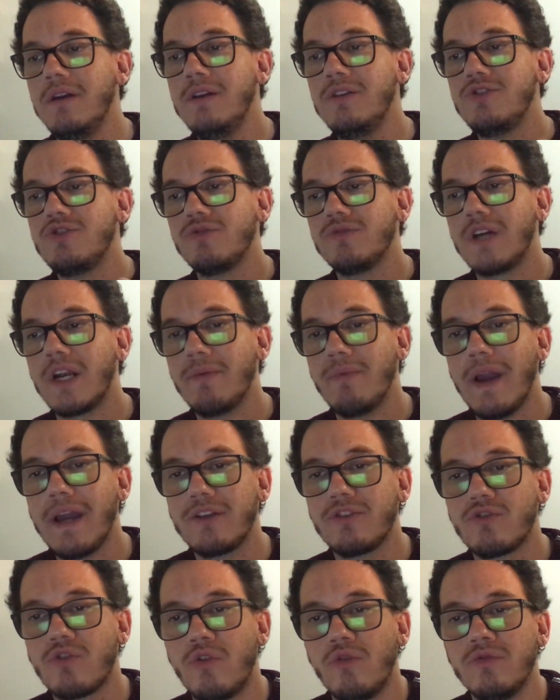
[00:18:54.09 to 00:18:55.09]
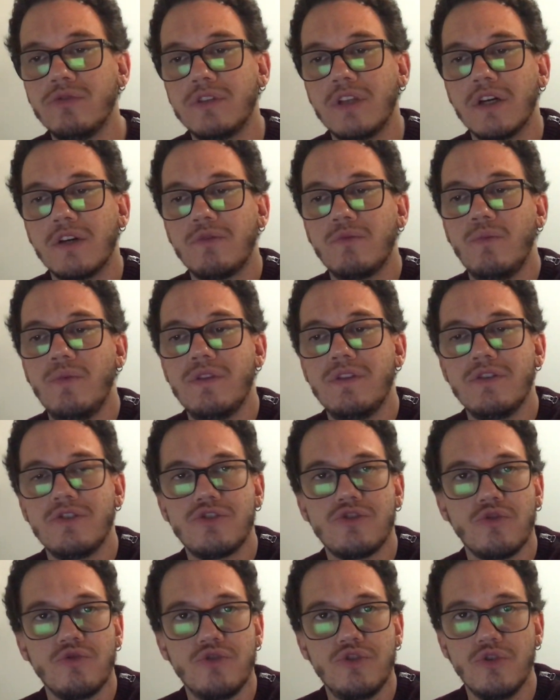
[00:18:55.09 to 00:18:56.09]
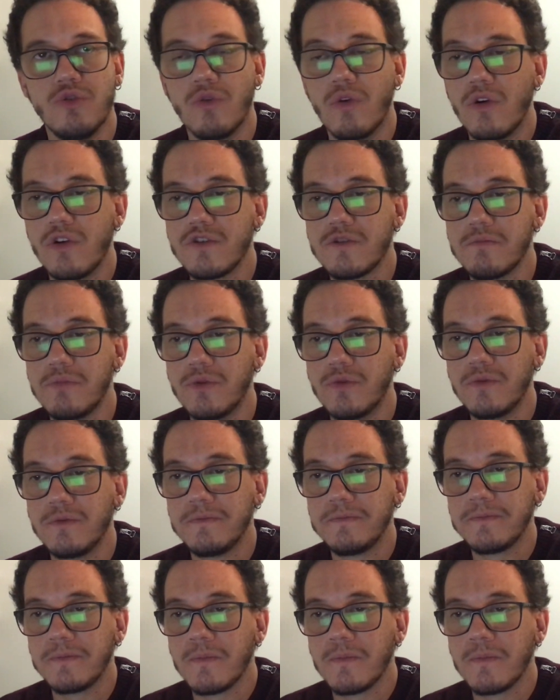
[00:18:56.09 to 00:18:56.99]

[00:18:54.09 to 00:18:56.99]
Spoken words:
into direct contact with the social gospel.